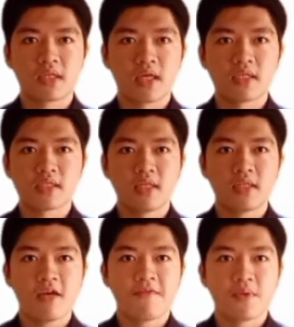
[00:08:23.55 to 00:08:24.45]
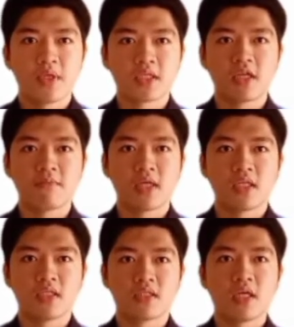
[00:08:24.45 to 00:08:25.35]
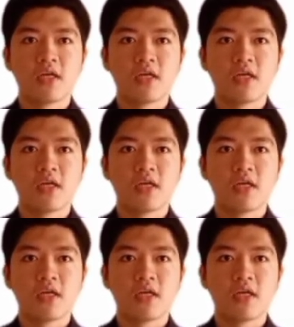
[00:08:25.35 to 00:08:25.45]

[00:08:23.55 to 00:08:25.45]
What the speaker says: trust that everyone can manage